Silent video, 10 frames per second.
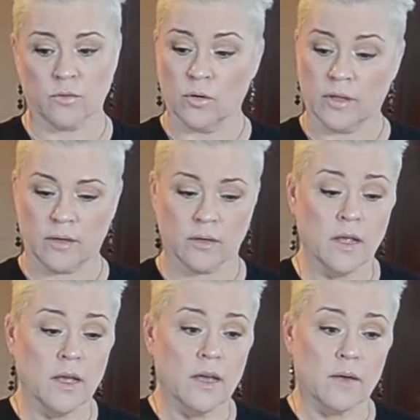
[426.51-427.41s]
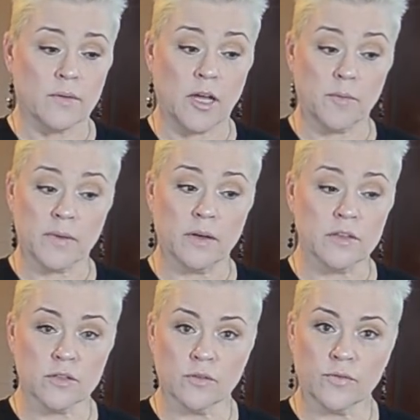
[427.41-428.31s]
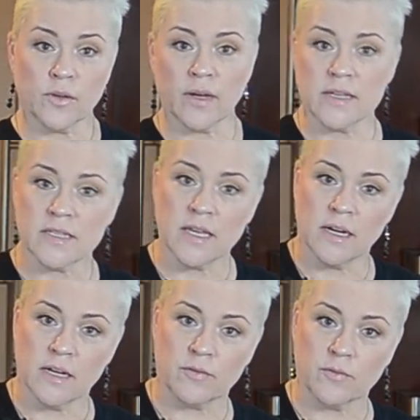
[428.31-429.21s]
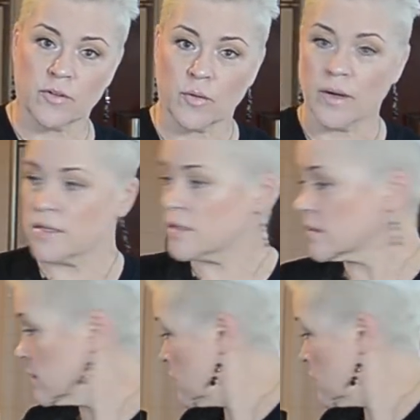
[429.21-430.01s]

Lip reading: to roll out. It would help me also if you guys had any requests.